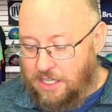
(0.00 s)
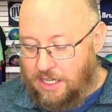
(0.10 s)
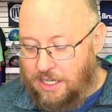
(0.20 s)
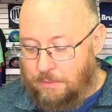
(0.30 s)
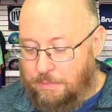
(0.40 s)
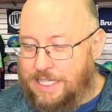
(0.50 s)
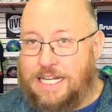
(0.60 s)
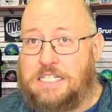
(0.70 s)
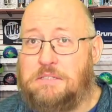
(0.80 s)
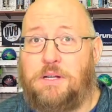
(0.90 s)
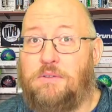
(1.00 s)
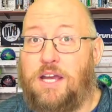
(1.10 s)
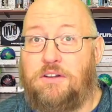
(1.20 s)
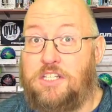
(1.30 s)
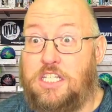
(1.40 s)
But that hasn't been
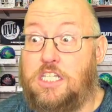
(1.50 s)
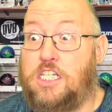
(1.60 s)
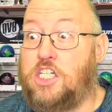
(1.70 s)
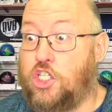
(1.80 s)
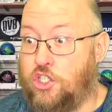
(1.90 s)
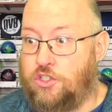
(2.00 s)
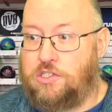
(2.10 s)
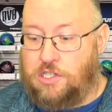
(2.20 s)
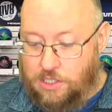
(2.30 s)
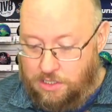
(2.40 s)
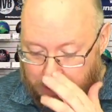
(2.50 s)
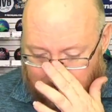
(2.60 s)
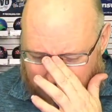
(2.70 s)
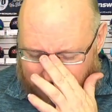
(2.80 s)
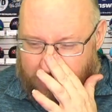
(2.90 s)
around in years,
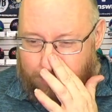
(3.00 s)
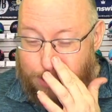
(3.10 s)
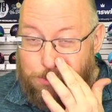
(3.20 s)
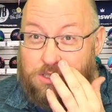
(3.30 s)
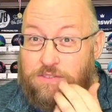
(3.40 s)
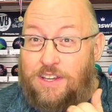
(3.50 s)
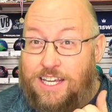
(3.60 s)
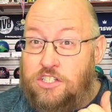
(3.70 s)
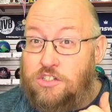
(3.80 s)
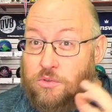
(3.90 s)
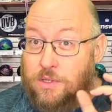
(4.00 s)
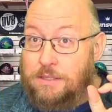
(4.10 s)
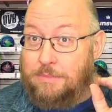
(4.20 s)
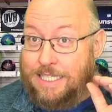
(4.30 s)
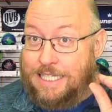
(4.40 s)
and it was
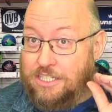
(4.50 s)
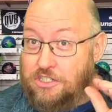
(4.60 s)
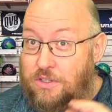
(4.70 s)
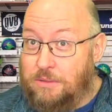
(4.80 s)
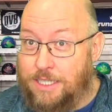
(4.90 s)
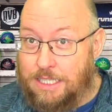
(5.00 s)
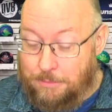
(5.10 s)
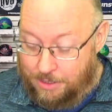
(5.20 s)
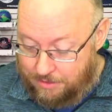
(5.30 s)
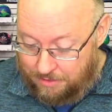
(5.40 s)
extremely, extremely limited.